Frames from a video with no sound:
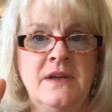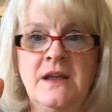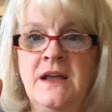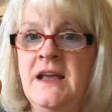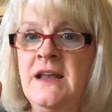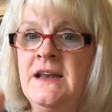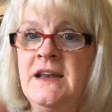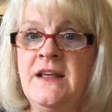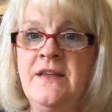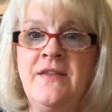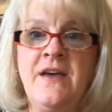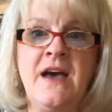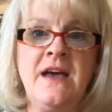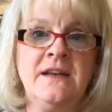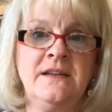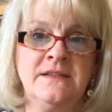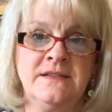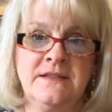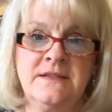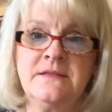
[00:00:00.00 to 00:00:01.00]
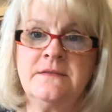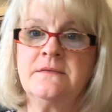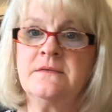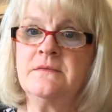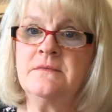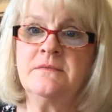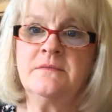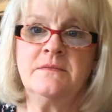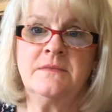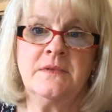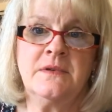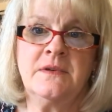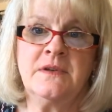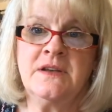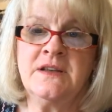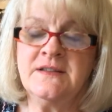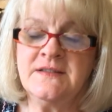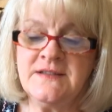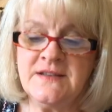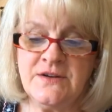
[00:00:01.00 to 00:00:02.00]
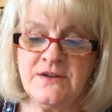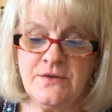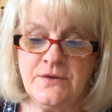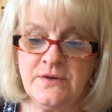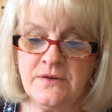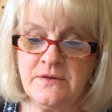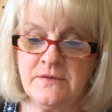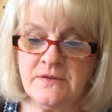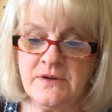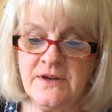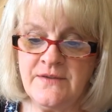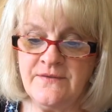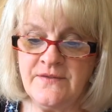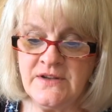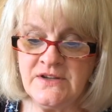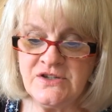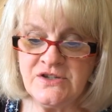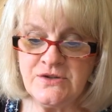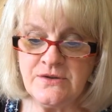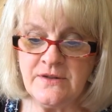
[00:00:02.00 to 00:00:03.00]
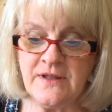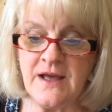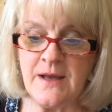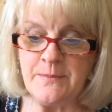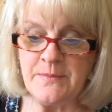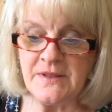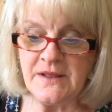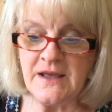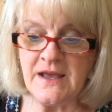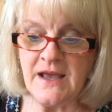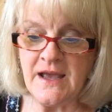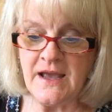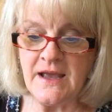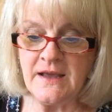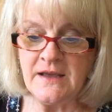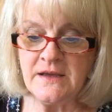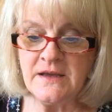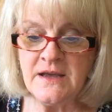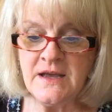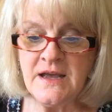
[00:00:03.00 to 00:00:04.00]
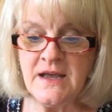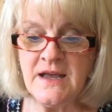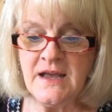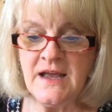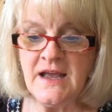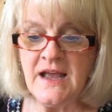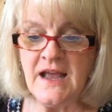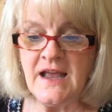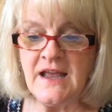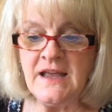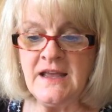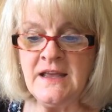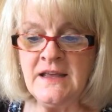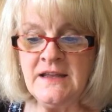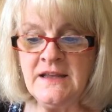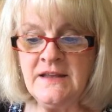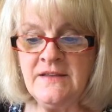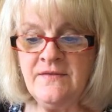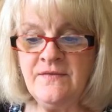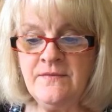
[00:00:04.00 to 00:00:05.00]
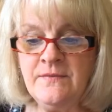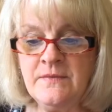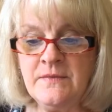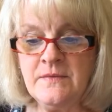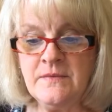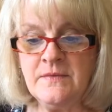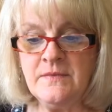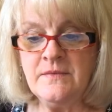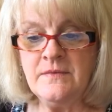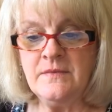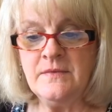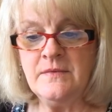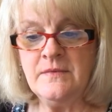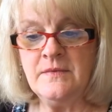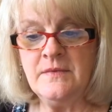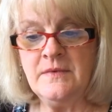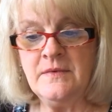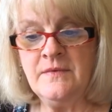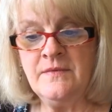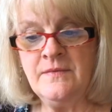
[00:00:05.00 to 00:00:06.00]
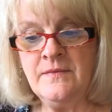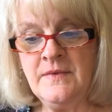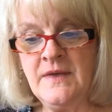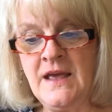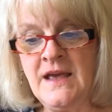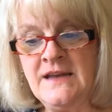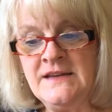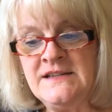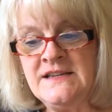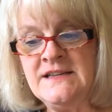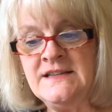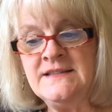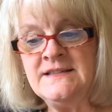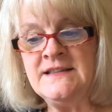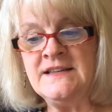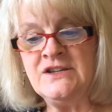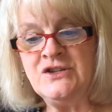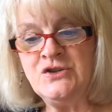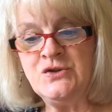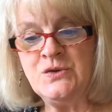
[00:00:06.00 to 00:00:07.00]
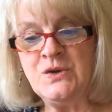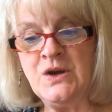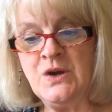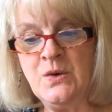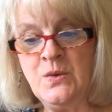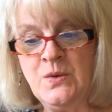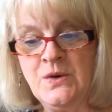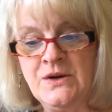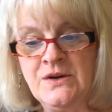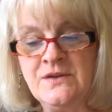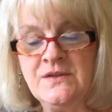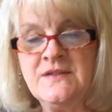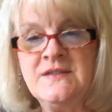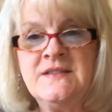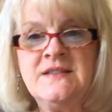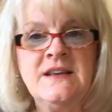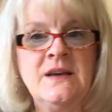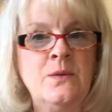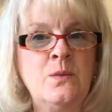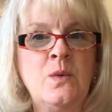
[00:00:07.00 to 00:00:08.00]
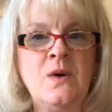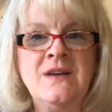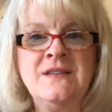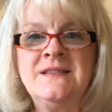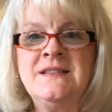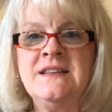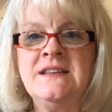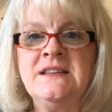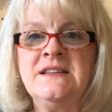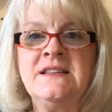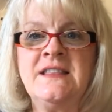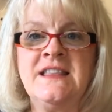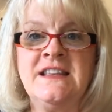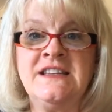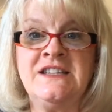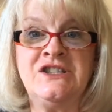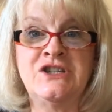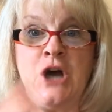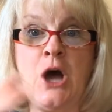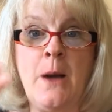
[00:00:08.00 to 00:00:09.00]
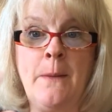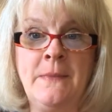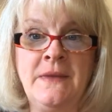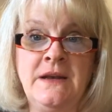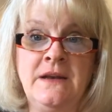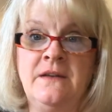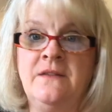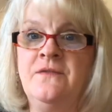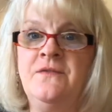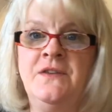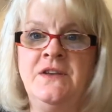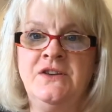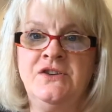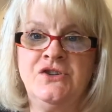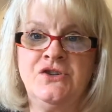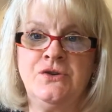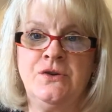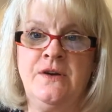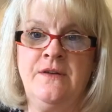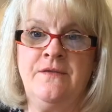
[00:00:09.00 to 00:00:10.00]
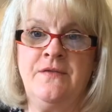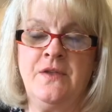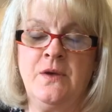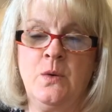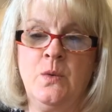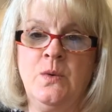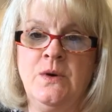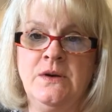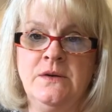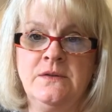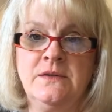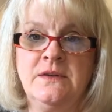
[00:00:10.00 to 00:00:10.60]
Any of that is considered conventional applique. In 18th century quilts, it wasn't the dominant feature of the quilt.